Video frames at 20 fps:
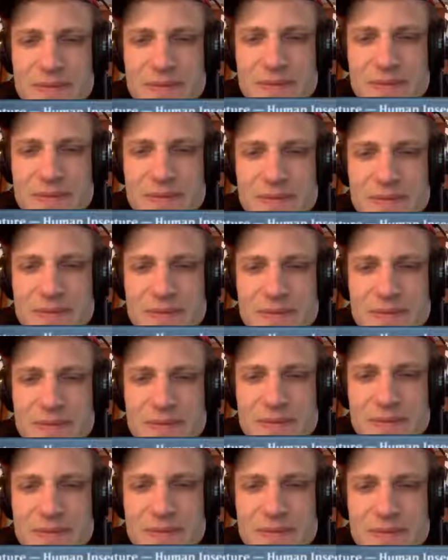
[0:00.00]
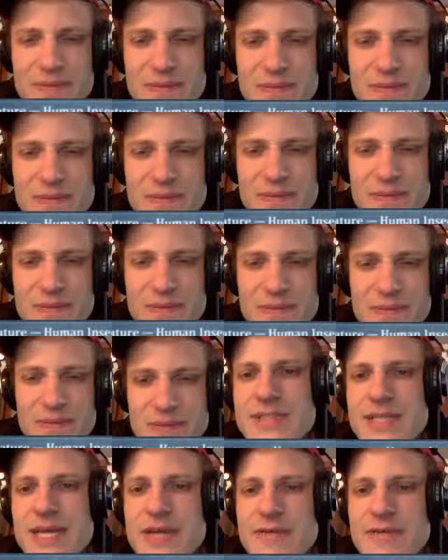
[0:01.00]
go on to green next week, and I'm
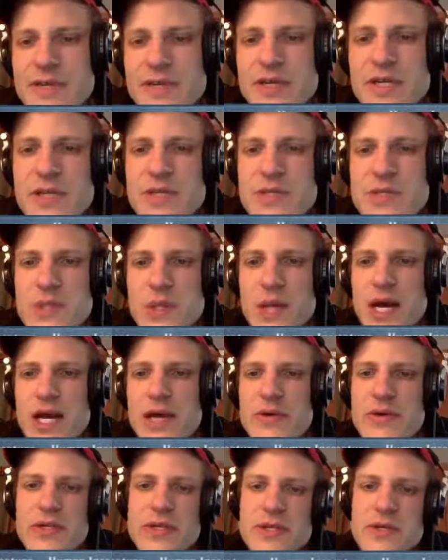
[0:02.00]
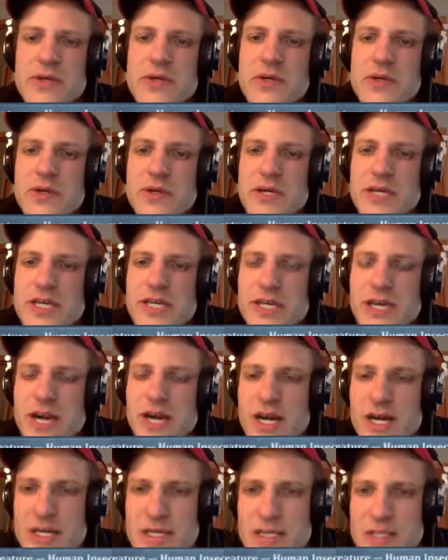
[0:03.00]
excited for green. There's a lot of really cool green
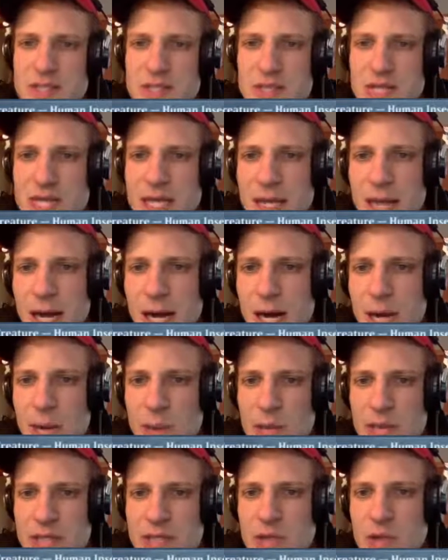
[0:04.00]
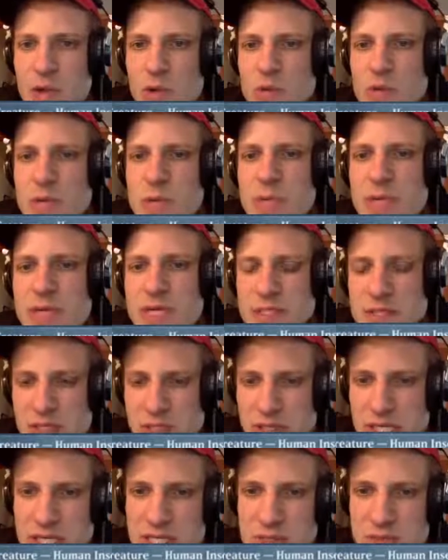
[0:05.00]
cards. A lot of cool reprints in
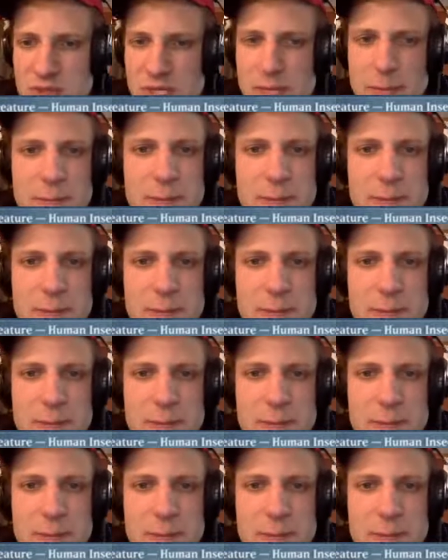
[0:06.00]
green as well.